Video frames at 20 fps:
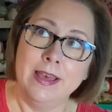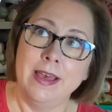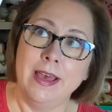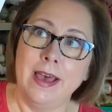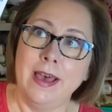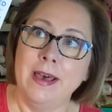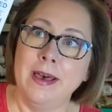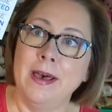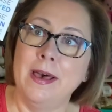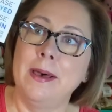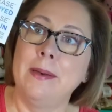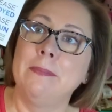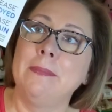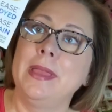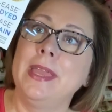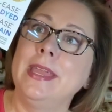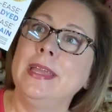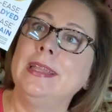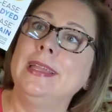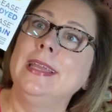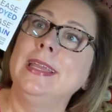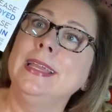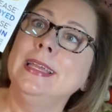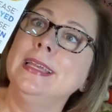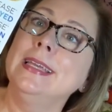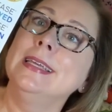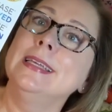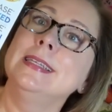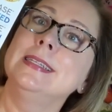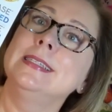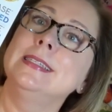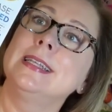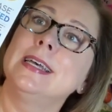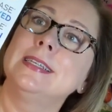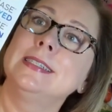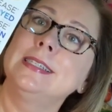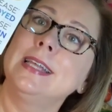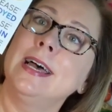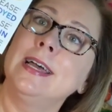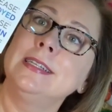Um, it is a
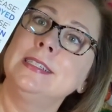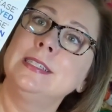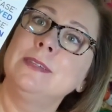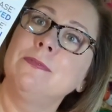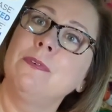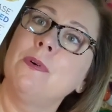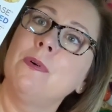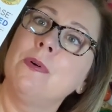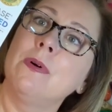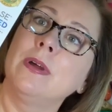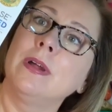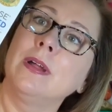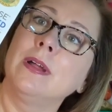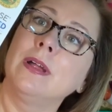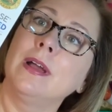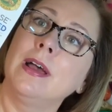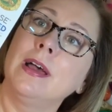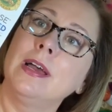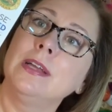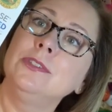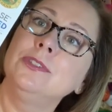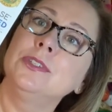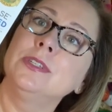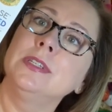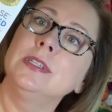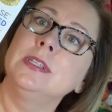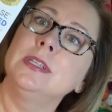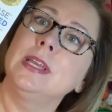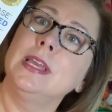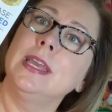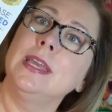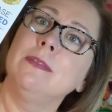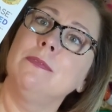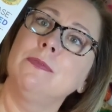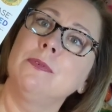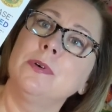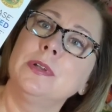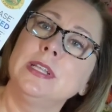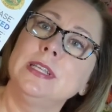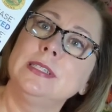size for
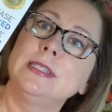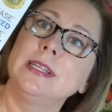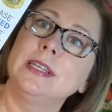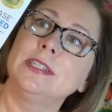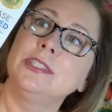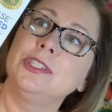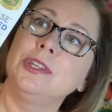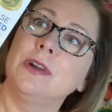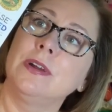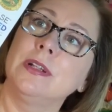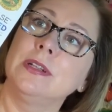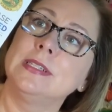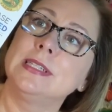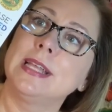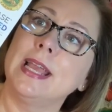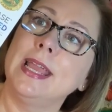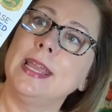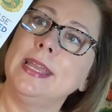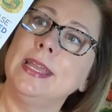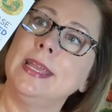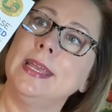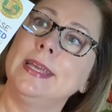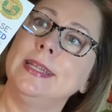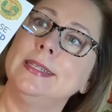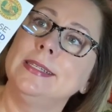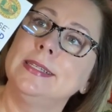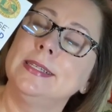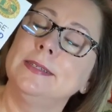146 yards and